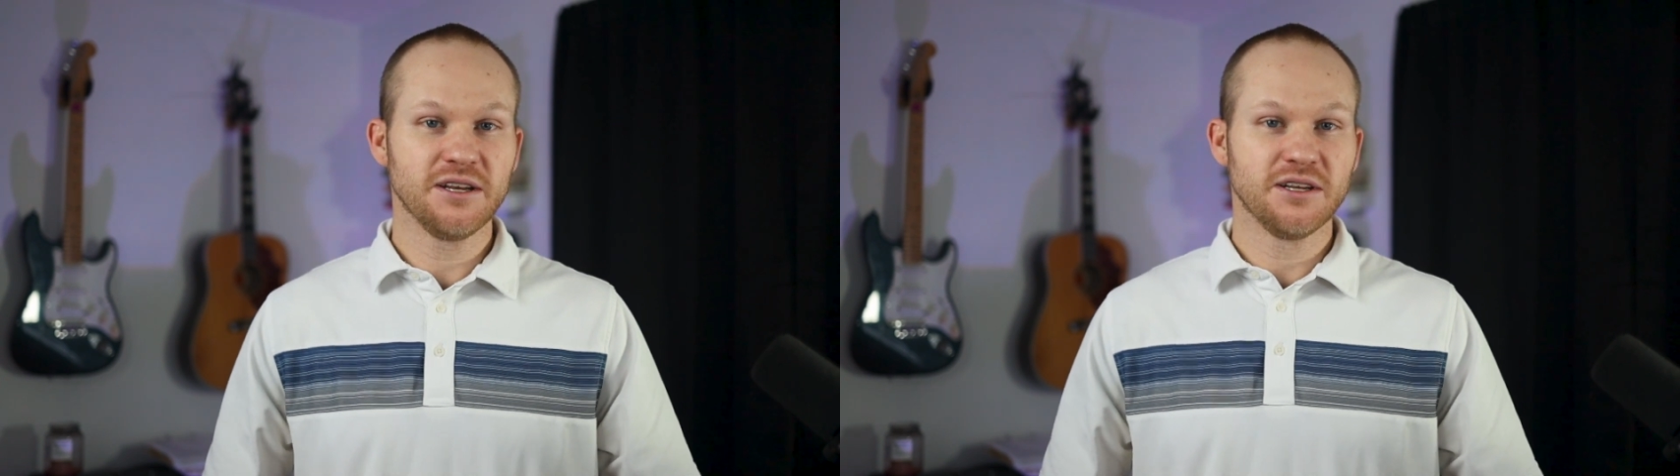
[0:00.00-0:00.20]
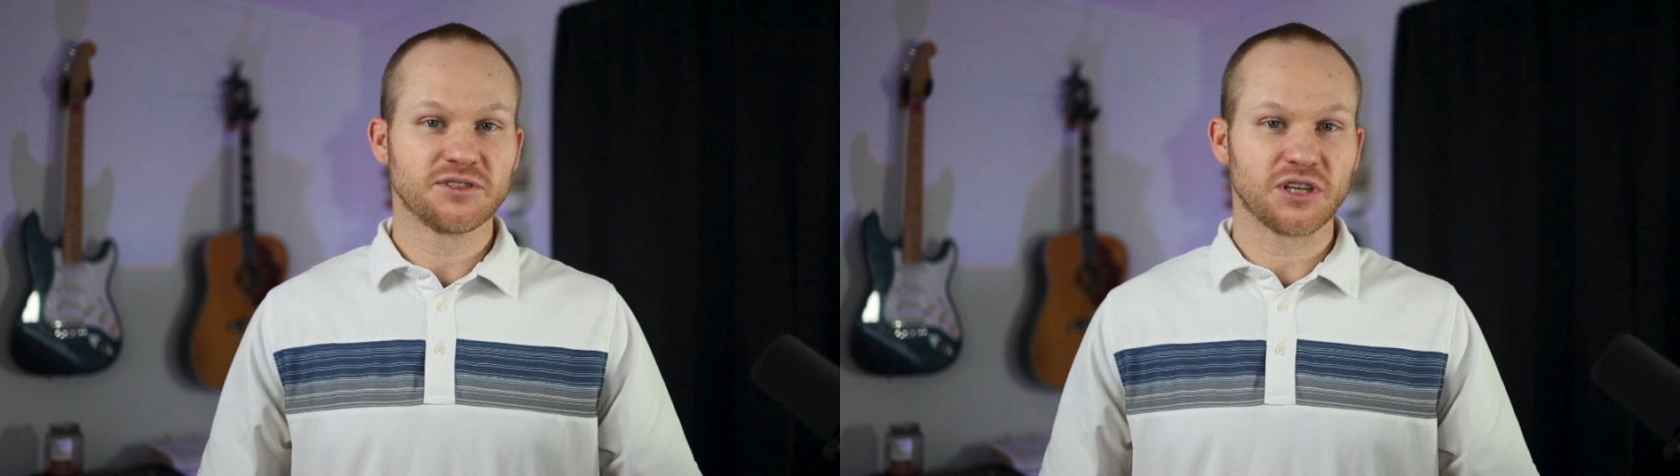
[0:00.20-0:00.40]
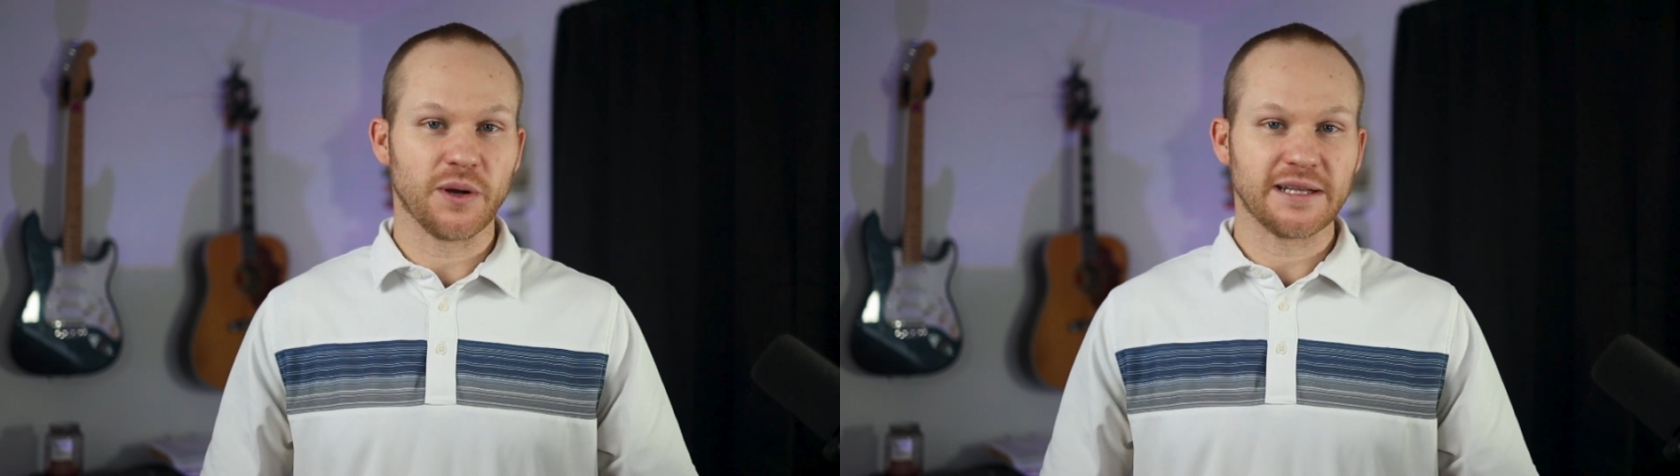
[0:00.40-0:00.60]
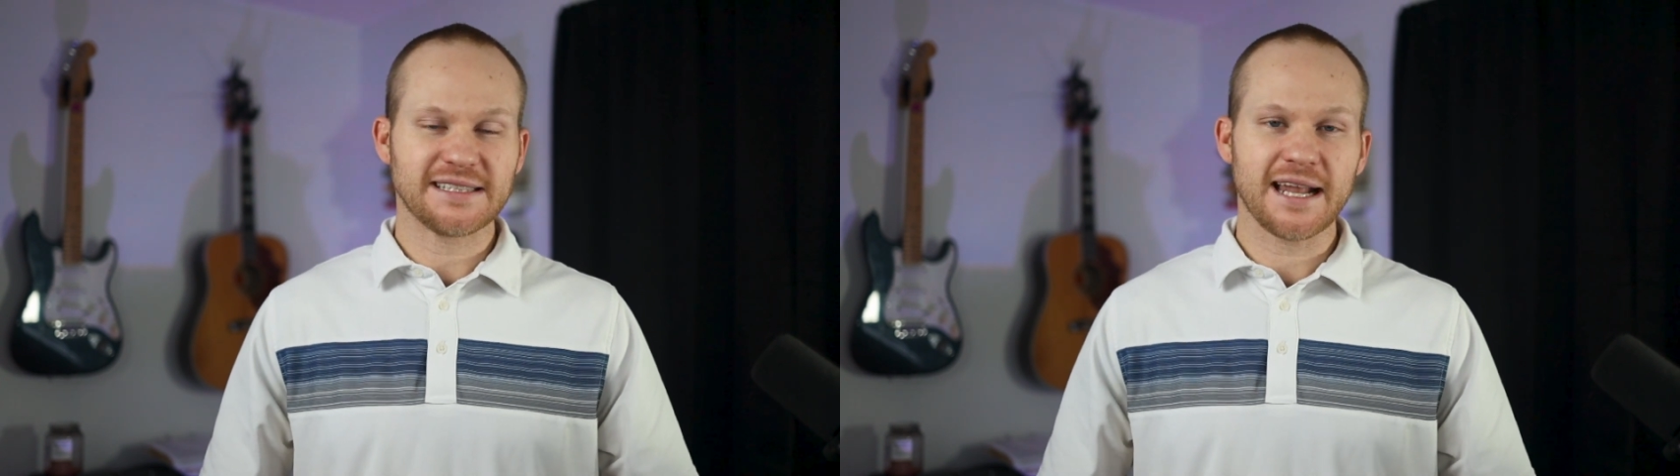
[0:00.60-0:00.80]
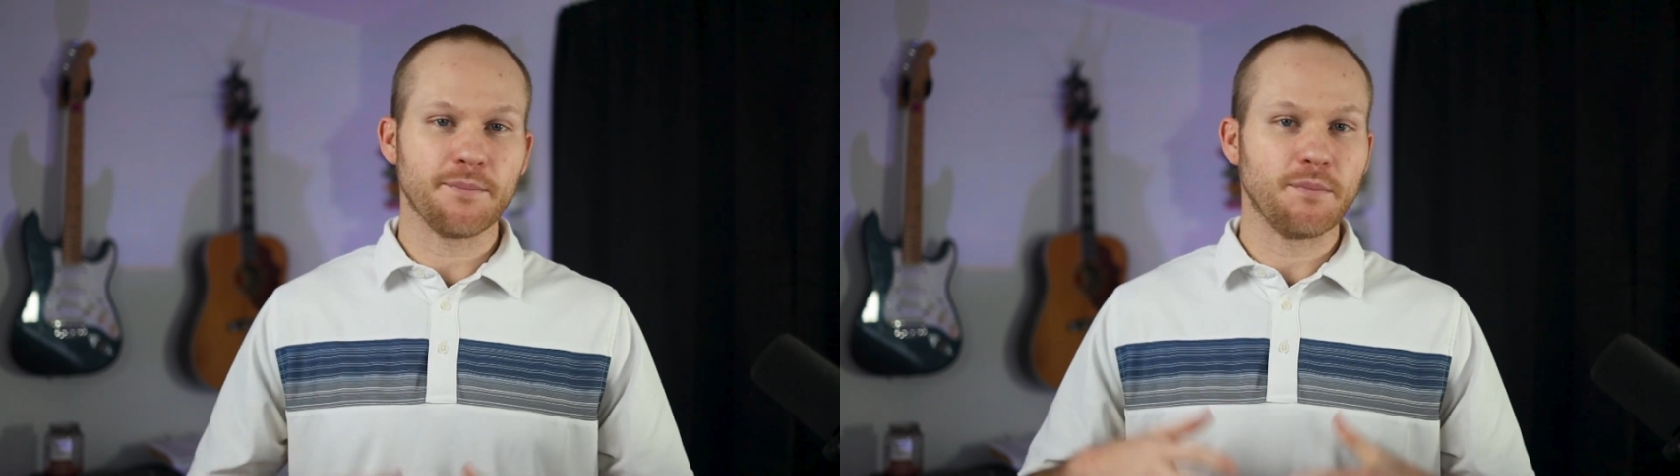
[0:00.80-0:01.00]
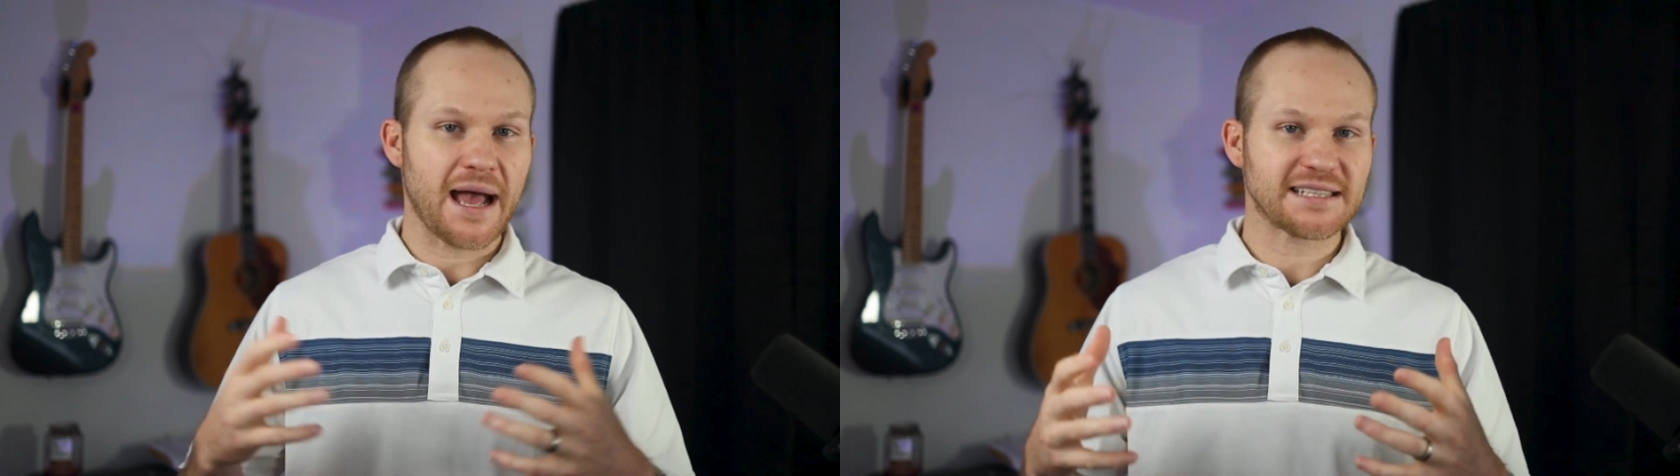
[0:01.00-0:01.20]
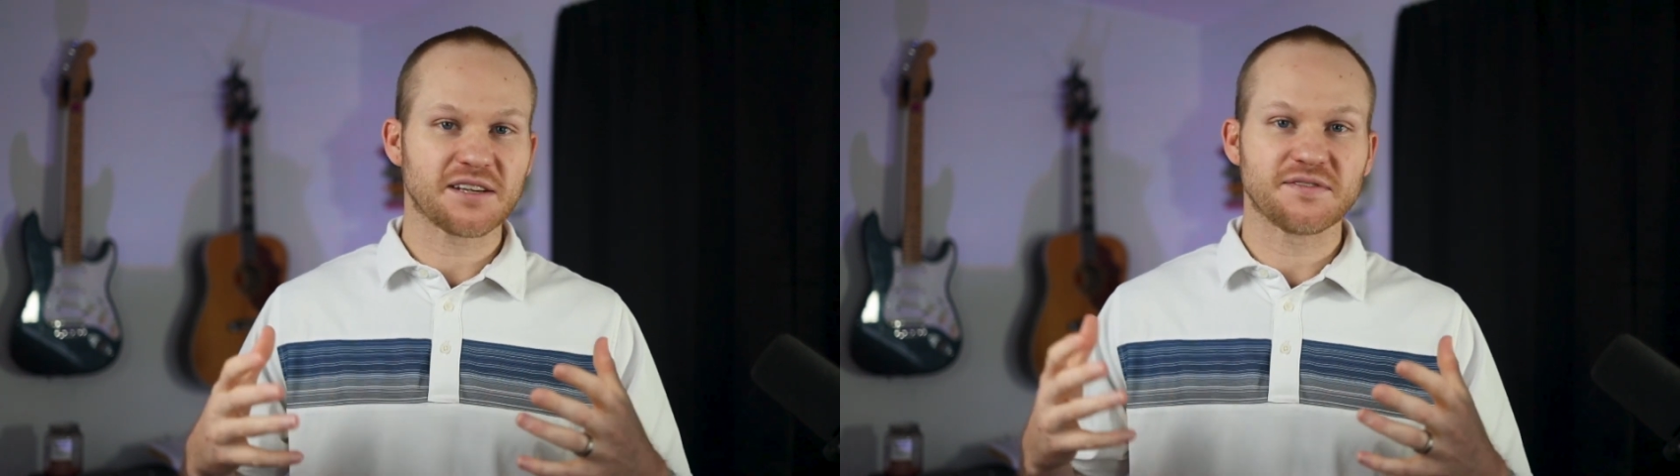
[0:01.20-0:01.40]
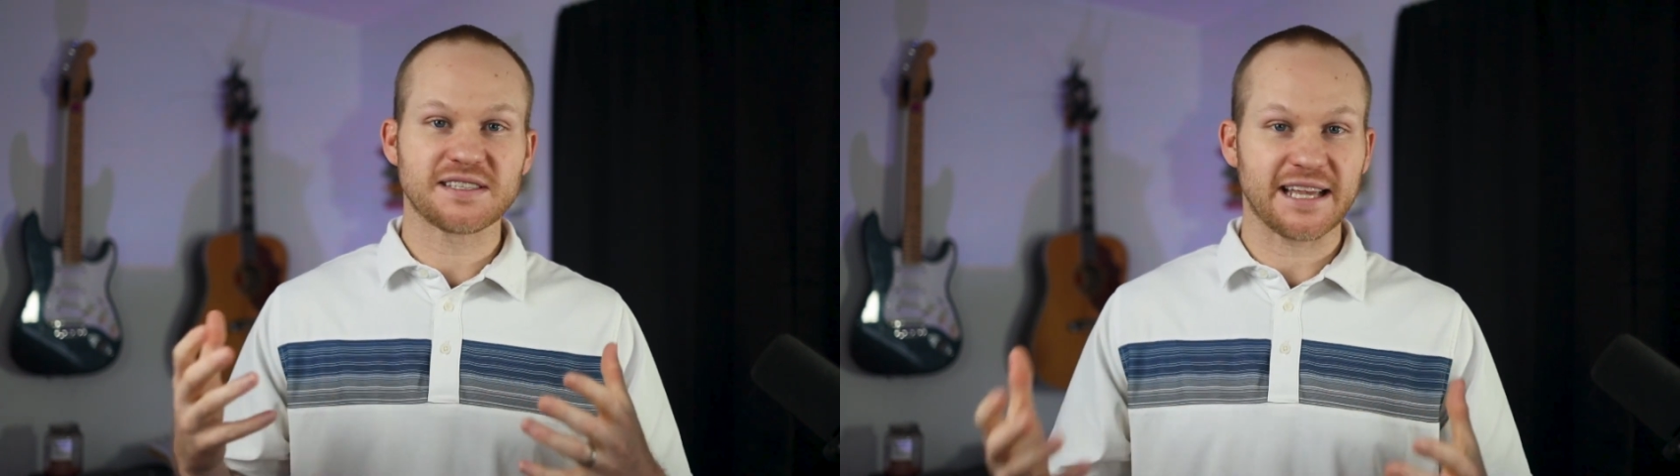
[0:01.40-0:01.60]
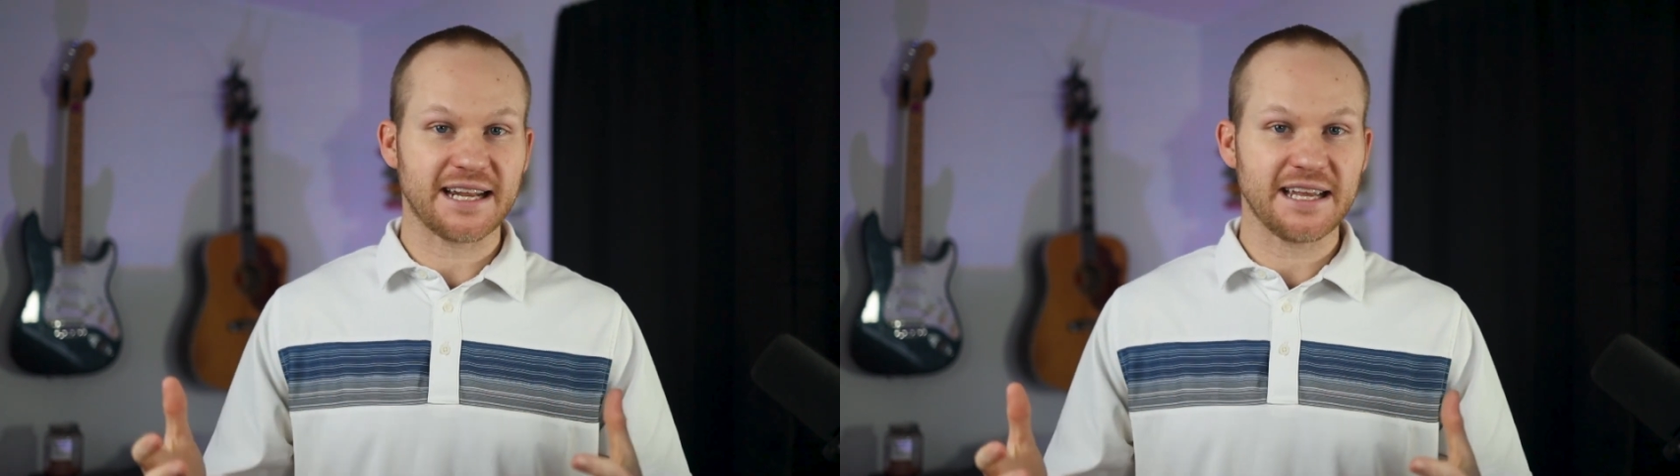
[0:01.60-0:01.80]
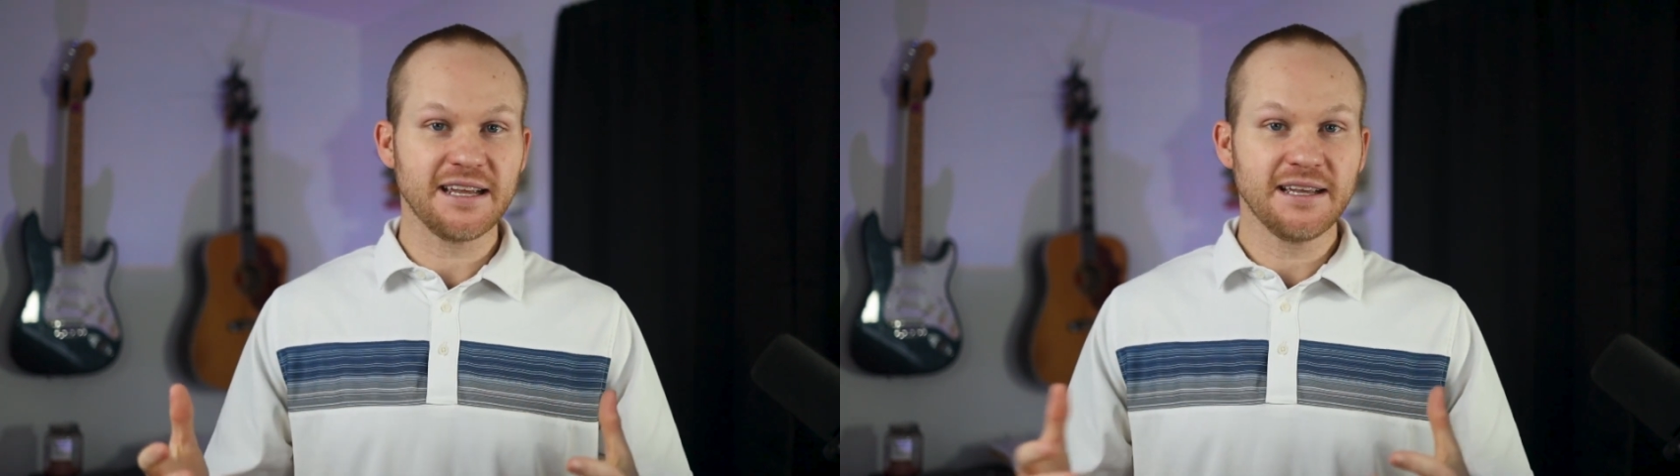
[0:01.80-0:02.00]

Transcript: So it's not a massive city,